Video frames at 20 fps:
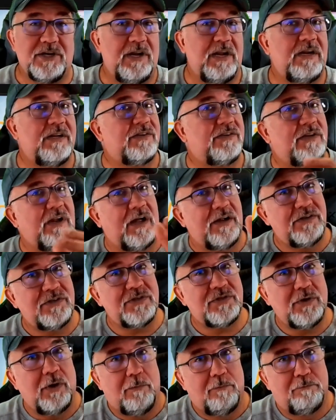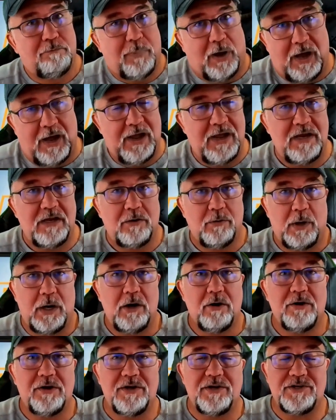And it's not just about buying your air
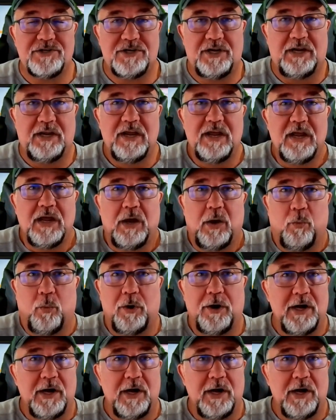conditioning. We're going to be